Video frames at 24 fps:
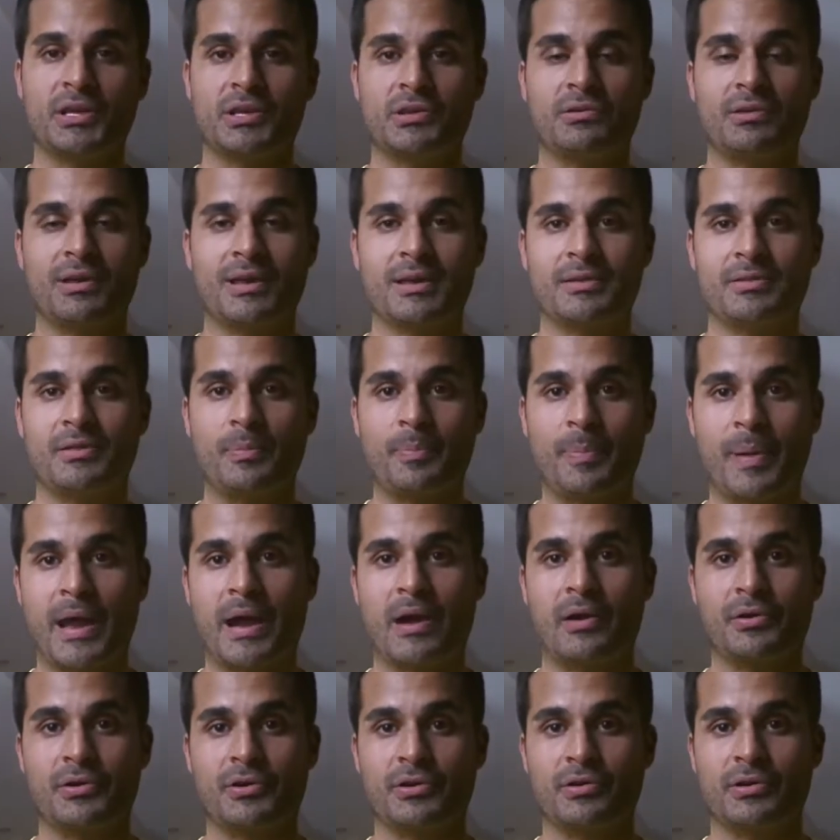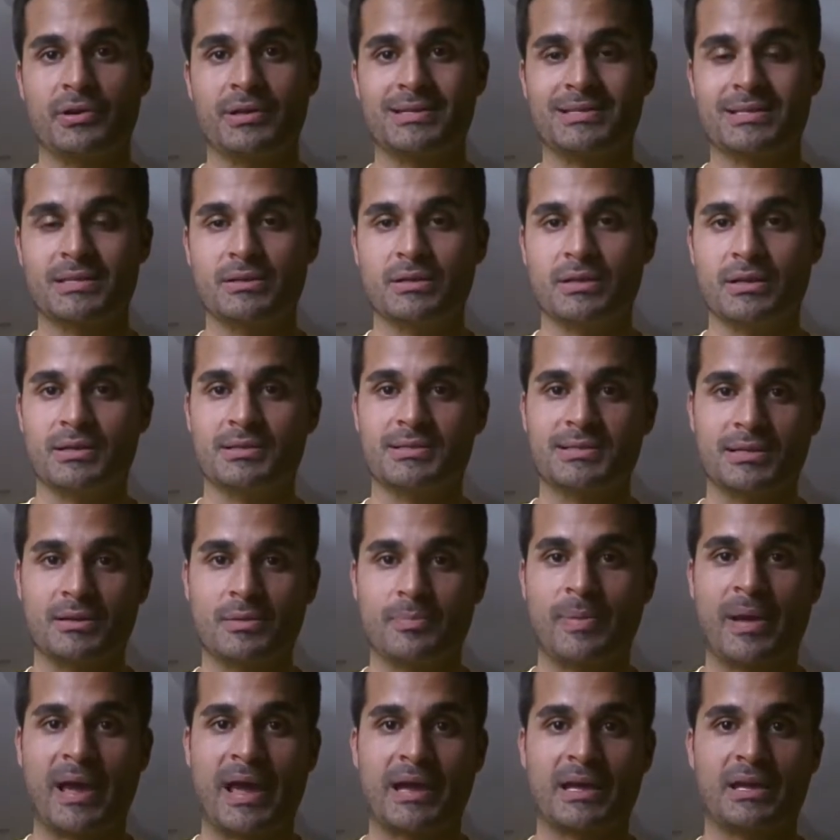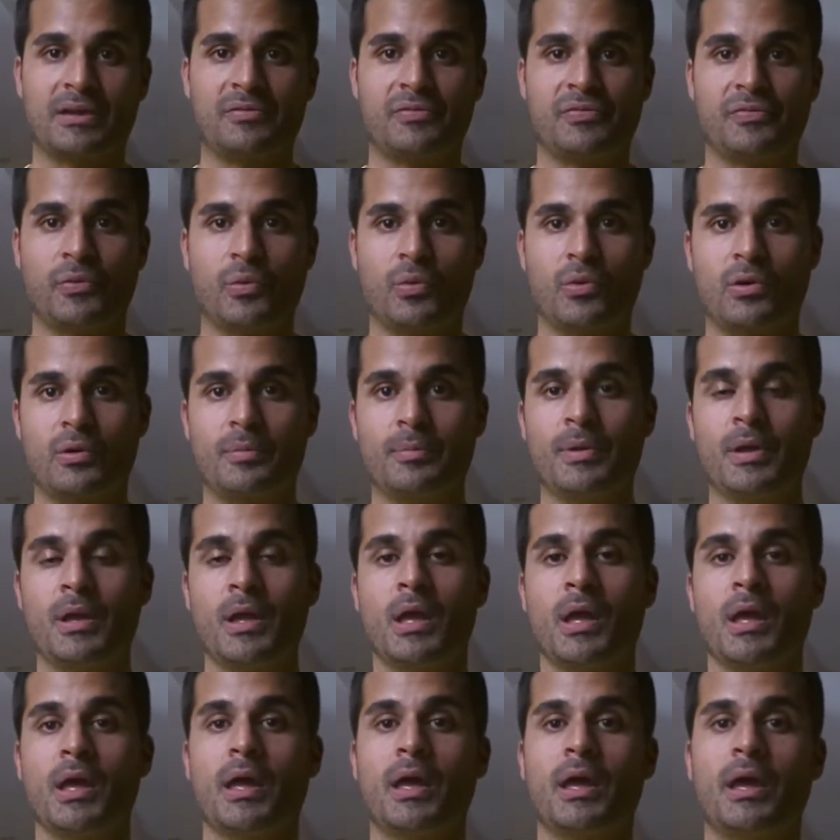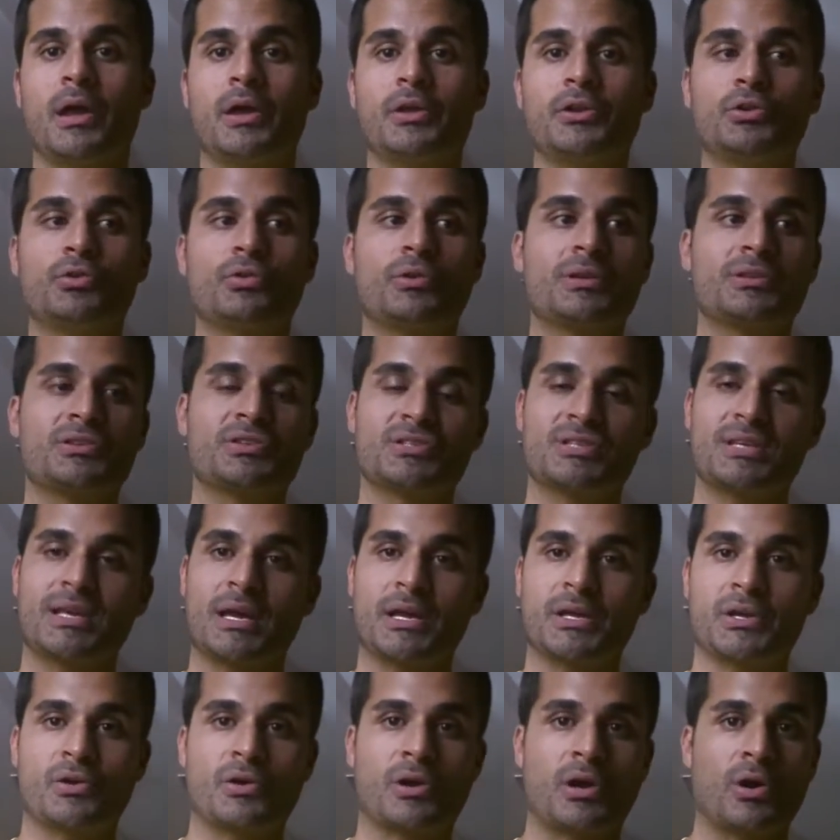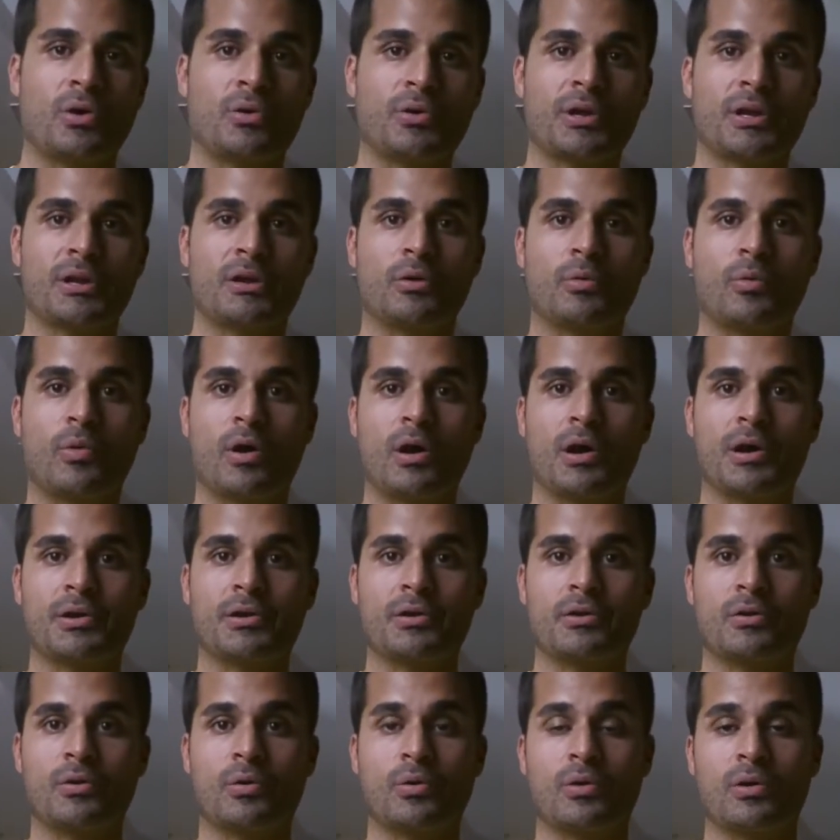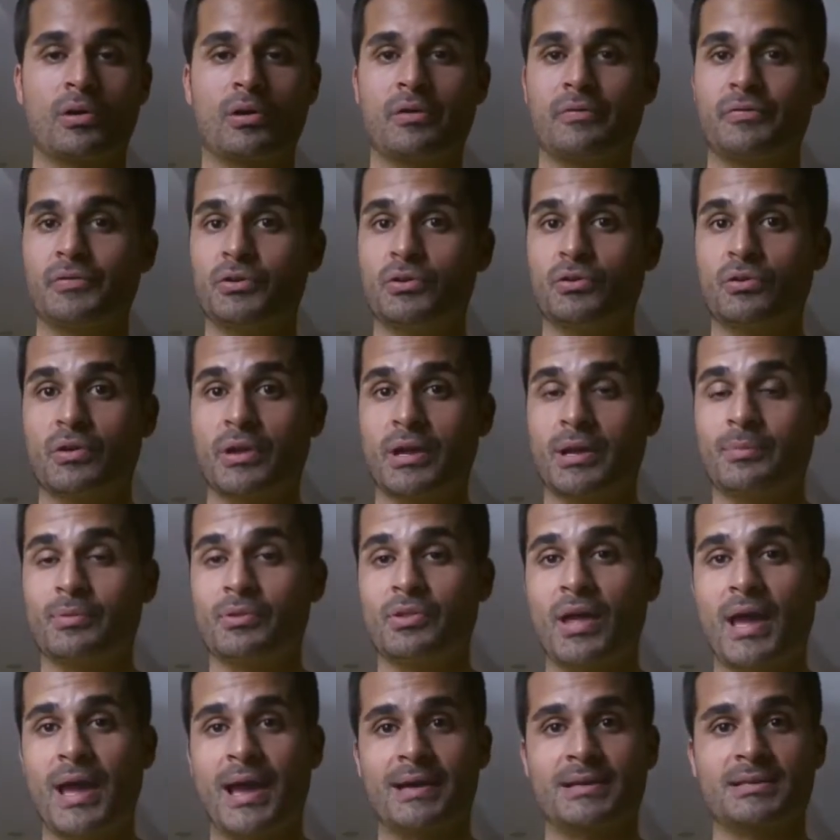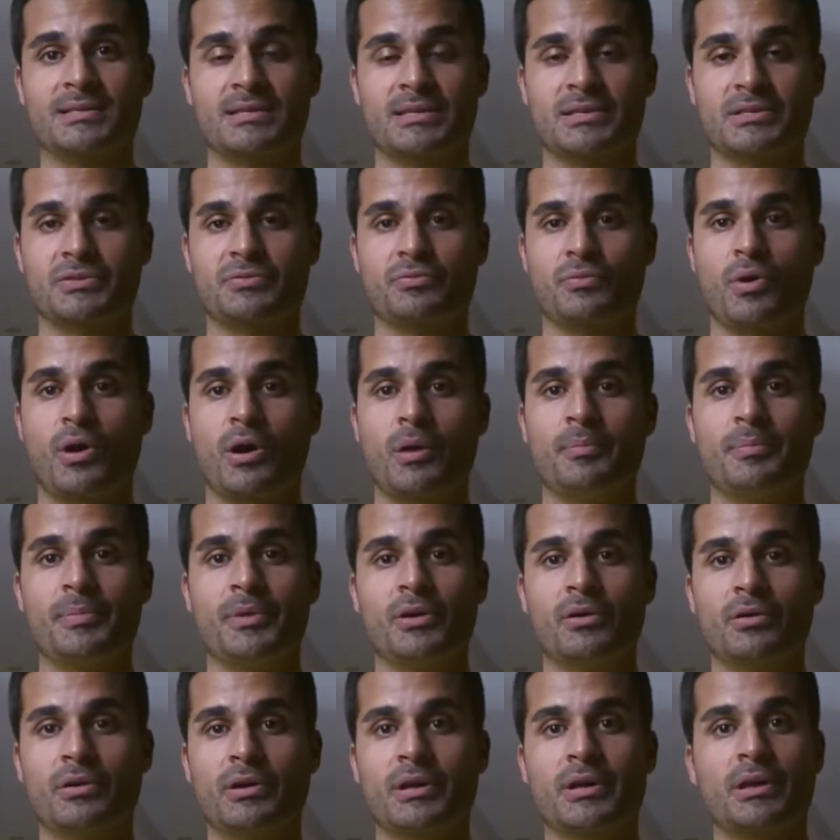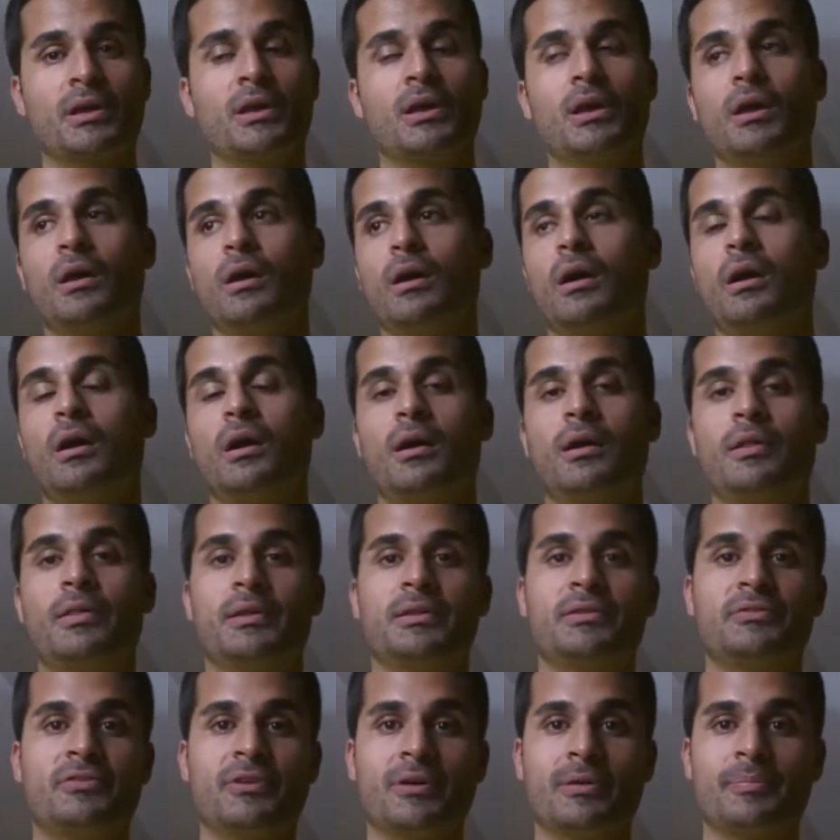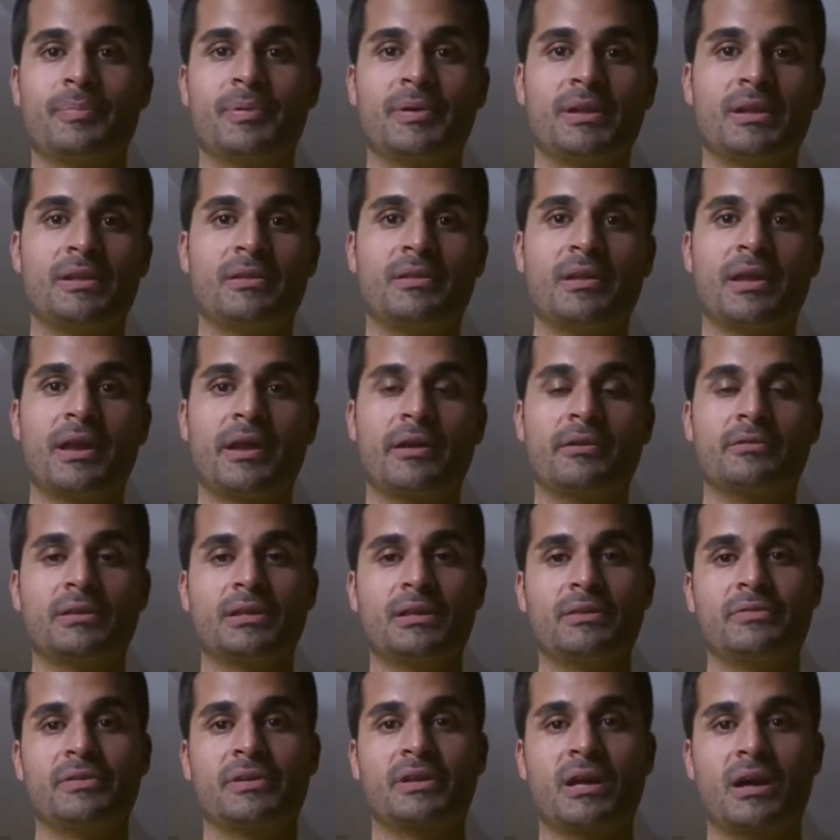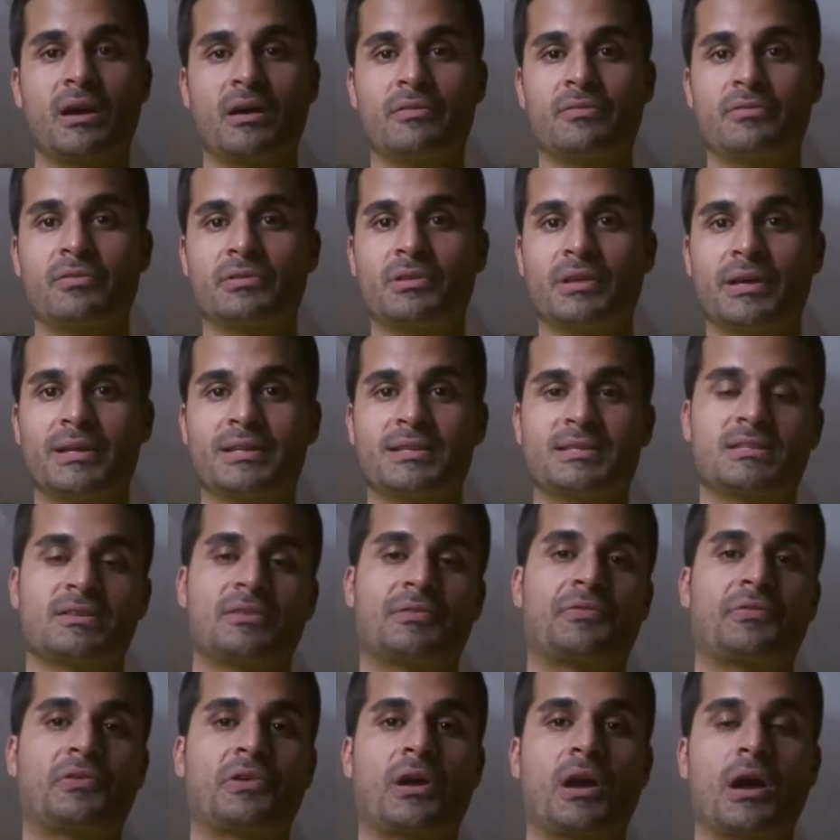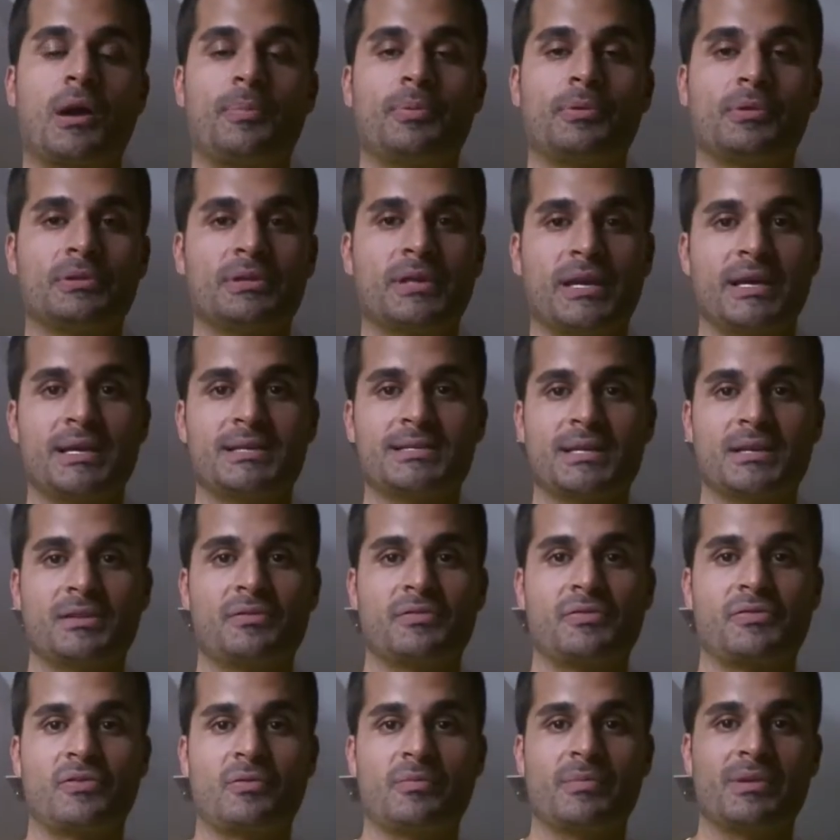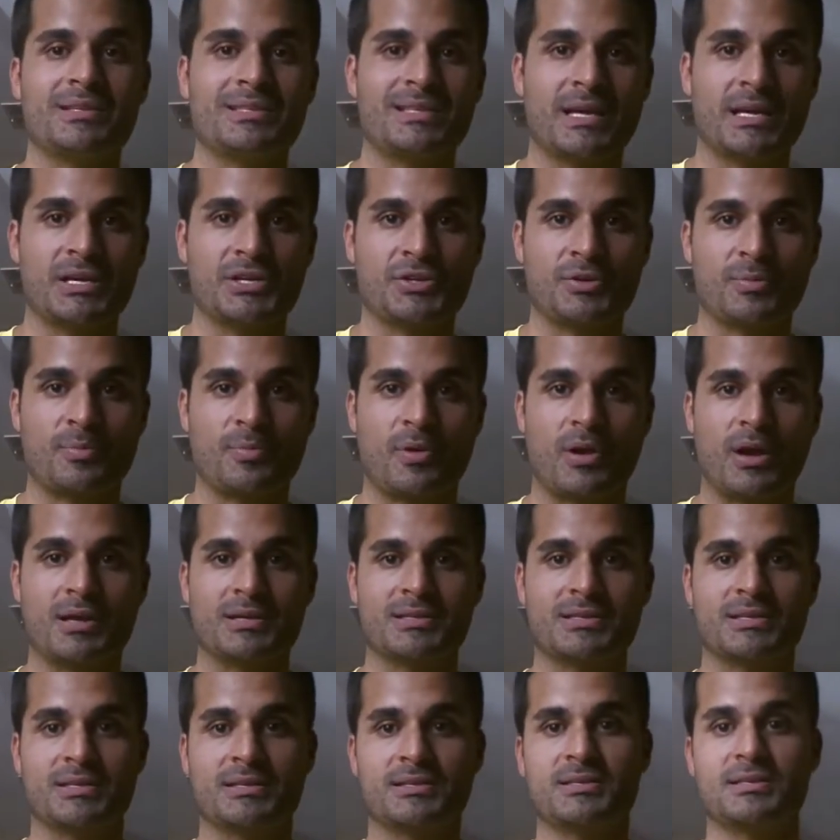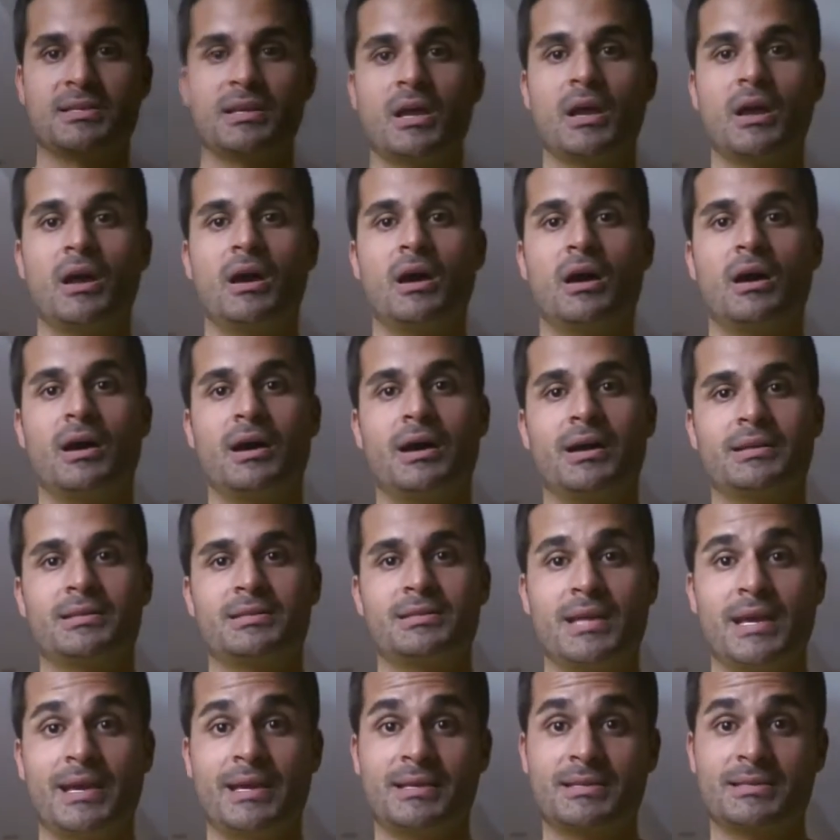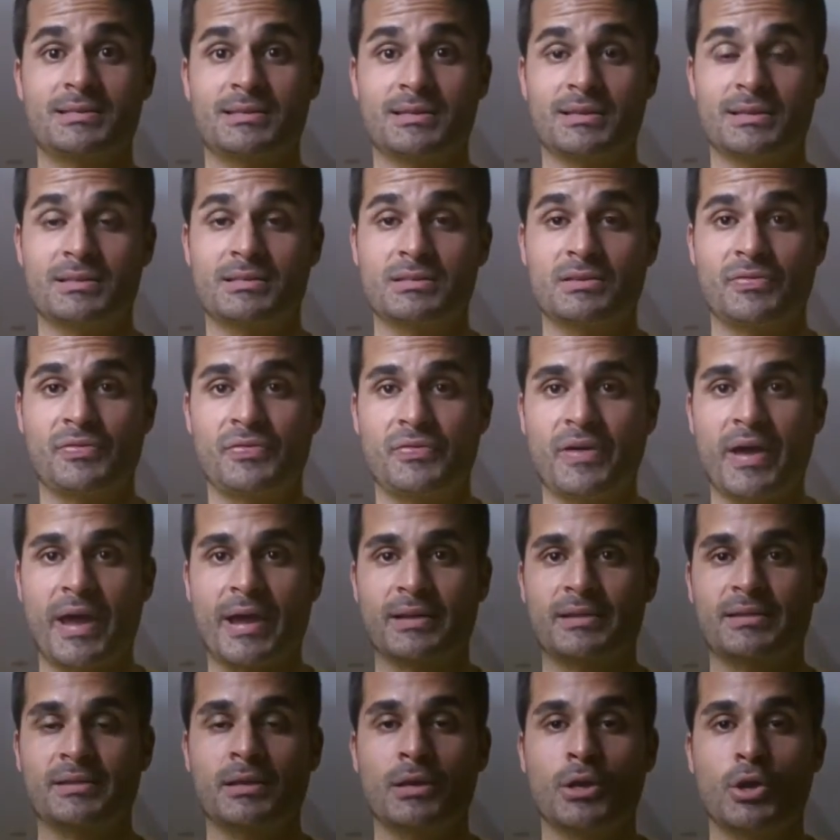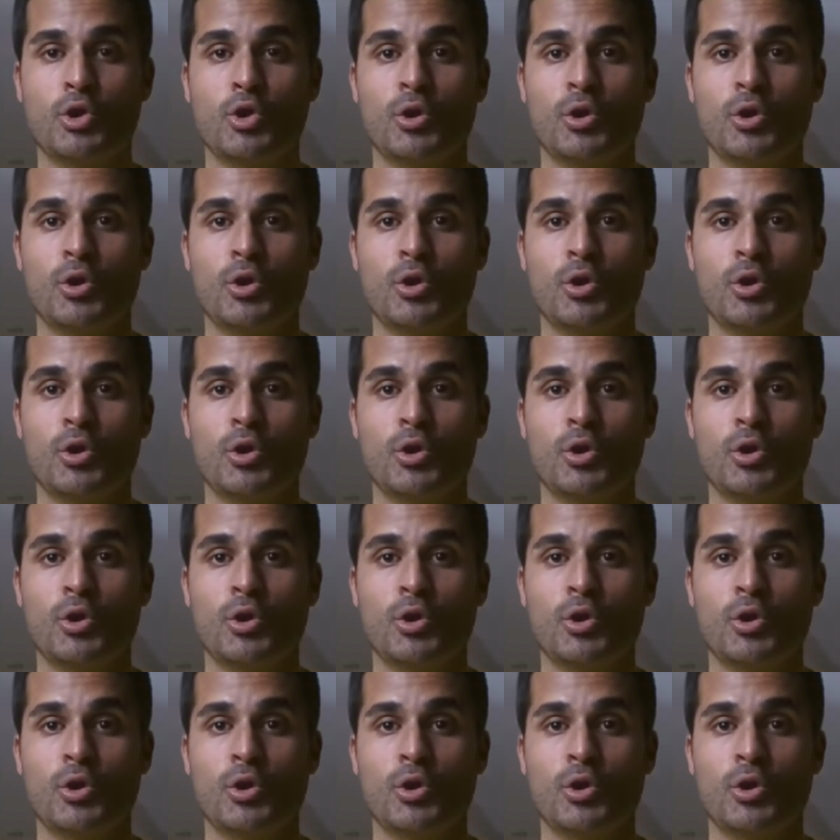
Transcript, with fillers: You can get the powder. It's in it's in a packet form, and you can just get your coconut water, or if you're able to access raw milk, uh, then dump it in there, leave it covered, let it sit for a couple of days, and the fermentation process uh, takes its effect.